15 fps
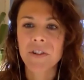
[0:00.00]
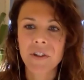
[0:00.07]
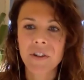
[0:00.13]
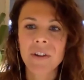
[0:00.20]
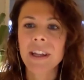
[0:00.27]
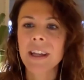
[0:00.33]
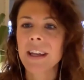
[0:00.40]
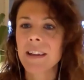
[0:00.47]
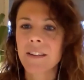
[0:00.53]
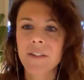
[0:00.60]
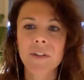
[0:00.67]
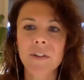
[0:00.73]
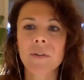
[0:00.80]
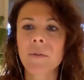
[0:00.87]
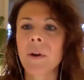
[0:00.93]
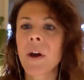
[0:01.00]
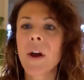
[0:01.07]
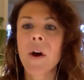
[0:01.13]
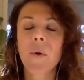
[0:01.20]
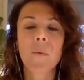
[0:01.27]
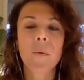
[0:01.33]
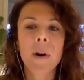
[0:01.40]
tuning into
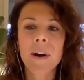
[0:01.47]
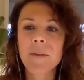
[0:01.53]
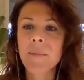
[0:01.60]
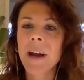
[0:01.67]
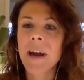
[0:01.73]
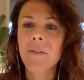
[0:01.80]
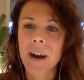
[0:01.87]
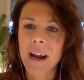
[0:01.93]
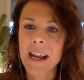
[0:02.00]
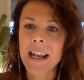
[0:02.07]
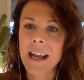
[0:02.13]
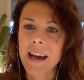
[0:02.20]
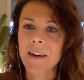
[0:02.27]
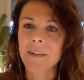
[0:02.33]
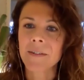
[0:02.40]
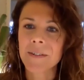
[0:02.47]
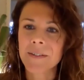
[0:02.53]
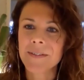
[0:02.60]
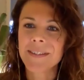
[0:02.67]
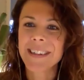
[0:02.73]
where am I right now?